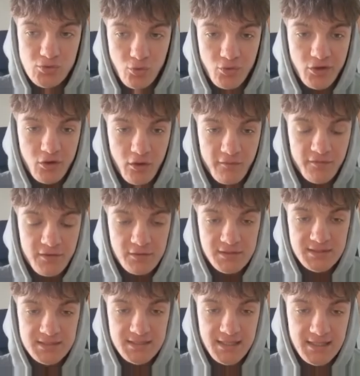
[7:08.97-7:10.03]
all the
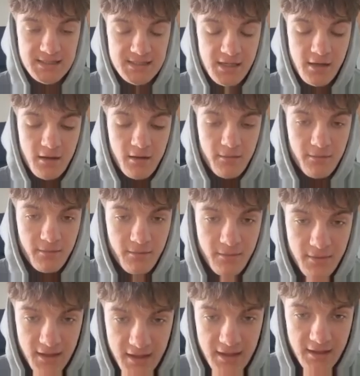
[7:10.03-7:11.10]
confluences
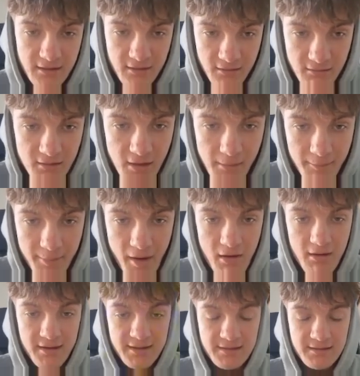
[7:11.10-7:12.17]

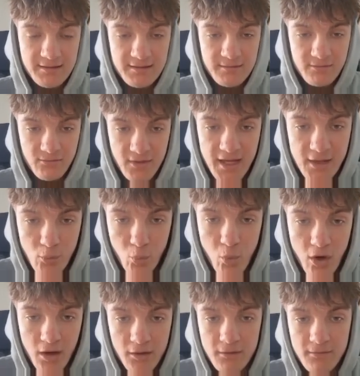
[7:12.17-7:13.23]
combined in
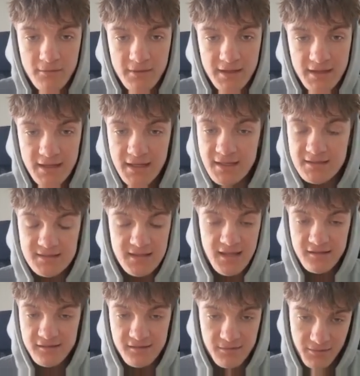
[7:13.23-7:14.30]
one.
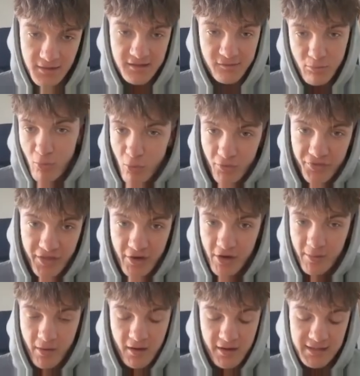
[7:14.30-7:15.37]
There's more theory
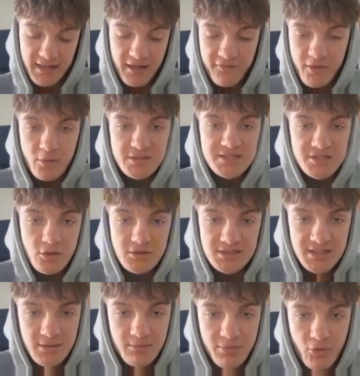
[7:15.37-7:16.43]
behind it. If it was so
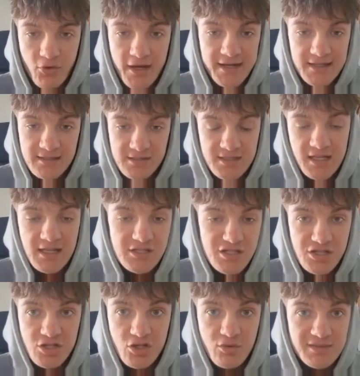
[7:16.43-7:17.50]
simple that I could just teach it
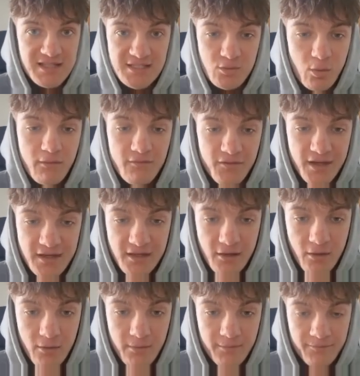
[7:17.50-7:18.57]
to you in this one
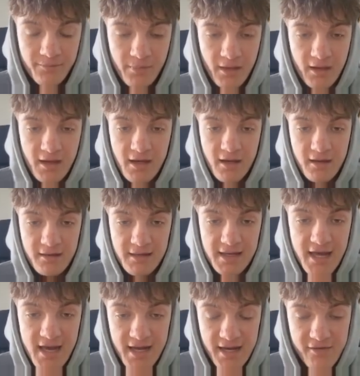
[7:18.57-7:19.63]
video, then
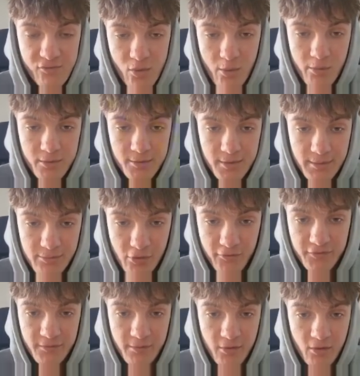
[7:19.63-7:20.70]
and everyone would be
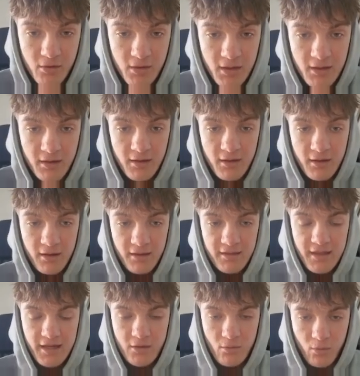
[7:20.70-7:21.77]
profitable,
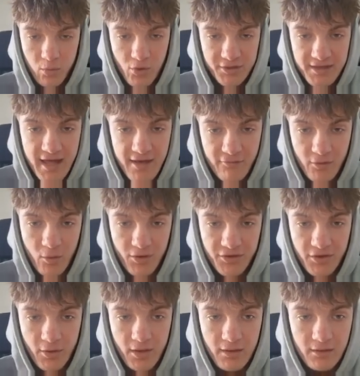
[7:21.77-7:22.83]
then wouldn't everyone do
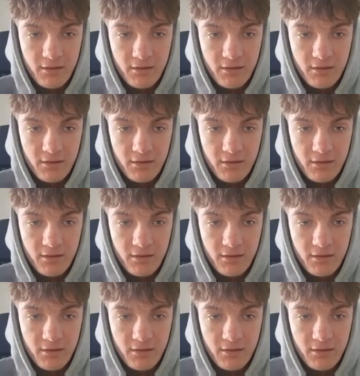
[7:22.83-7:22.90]
it?